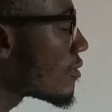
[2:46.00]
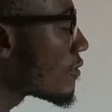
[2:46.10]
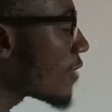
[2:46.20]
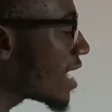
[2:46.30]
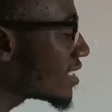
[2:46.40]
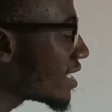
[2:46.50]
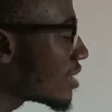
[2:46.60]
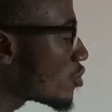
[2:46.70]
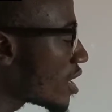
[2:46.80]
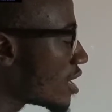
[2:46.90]
find
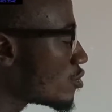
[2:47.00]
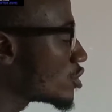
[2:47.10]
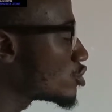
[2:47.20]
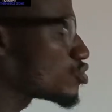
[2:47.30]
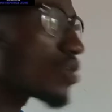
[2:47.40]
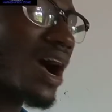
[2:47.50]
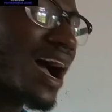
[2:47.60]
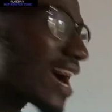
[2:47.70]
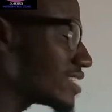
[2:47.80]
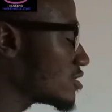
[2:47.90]
a way, we
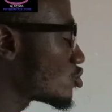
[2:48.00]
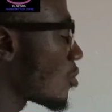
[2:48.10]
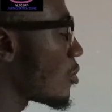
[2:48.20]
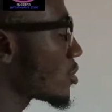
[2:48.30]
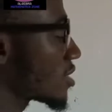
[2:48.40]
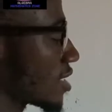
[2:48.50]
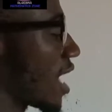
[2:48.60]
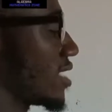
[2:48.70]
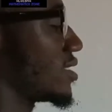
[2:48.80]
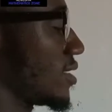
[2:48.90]
should add to both
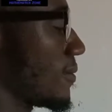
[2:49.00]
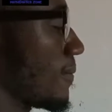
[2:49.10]
sides